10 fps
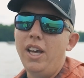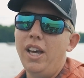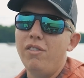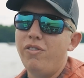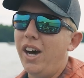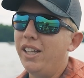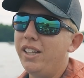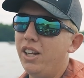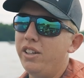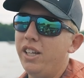And finally
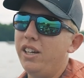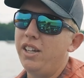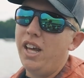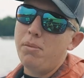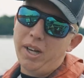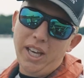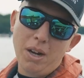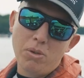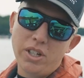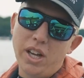there at the end of the day, my
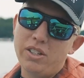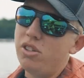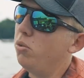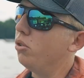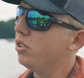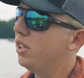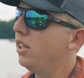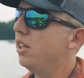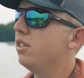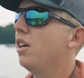camera's died so you won't see
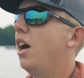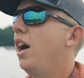this.